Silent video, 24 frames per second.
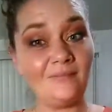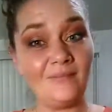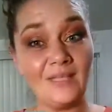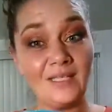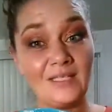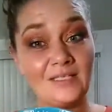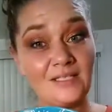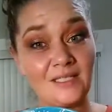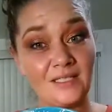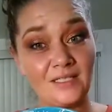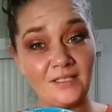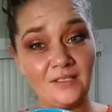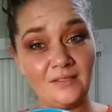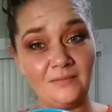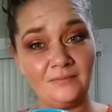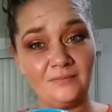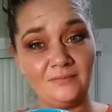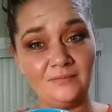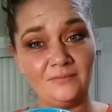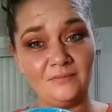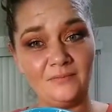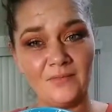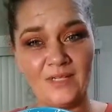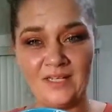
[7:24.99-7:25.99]
See,
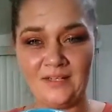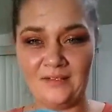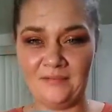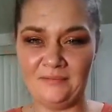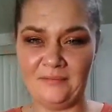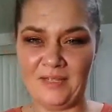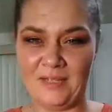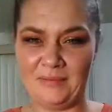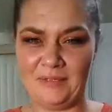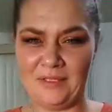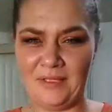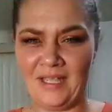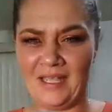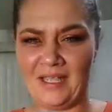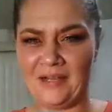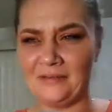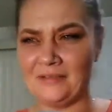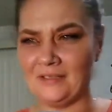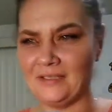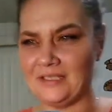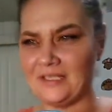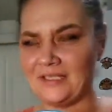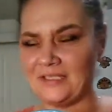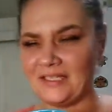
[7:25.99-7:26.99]
well, maybe you can't
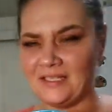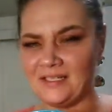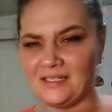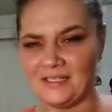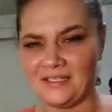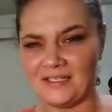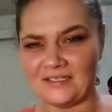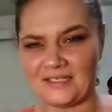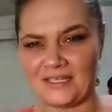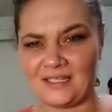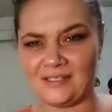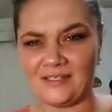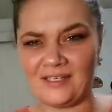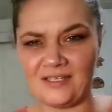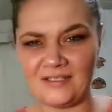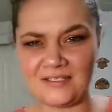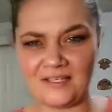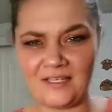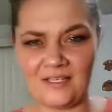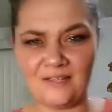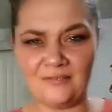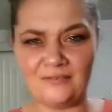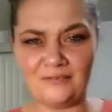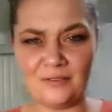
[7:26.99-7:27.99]
really see it because that light's
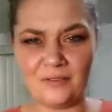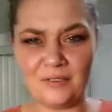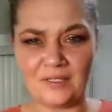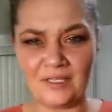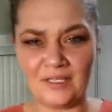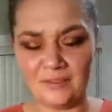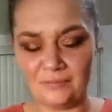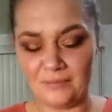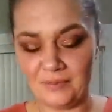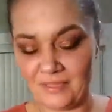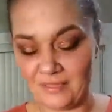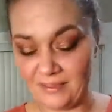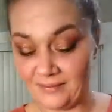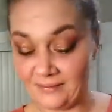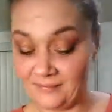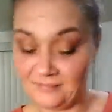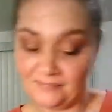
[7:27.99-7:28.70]
kind of funky, but